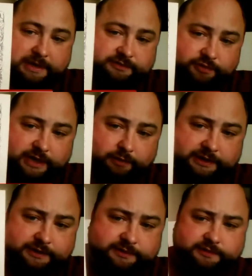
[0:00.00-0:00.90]

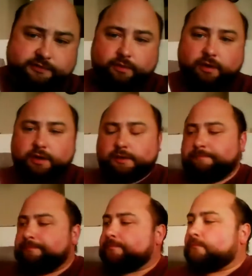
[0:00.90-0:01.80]
mercenaries and so on.
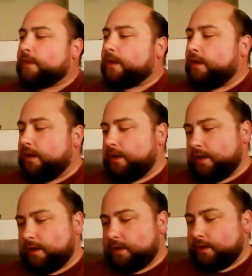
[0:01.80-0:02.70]

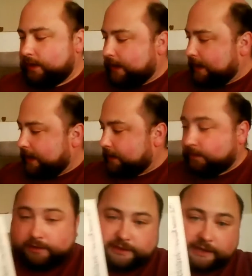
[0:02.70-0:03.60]

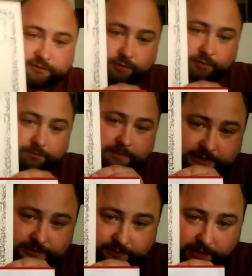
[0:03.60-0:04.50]
And there's the
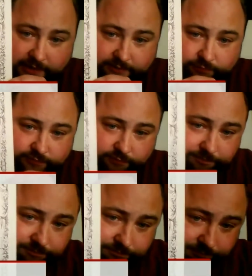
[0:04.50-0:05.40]
back, right, with
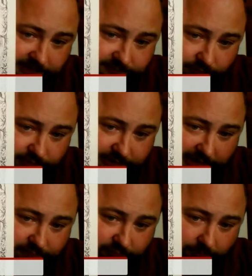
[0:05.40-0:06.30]
a place for the
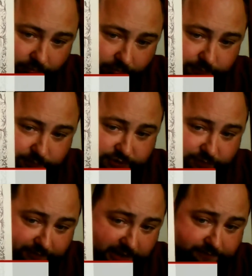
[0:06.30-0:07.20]
character, which
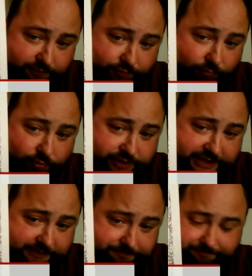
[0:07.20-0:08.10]
I haven't
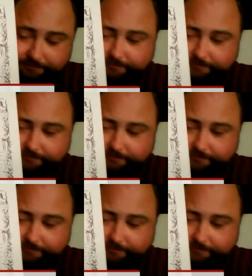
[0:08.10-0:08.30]
drawn yet.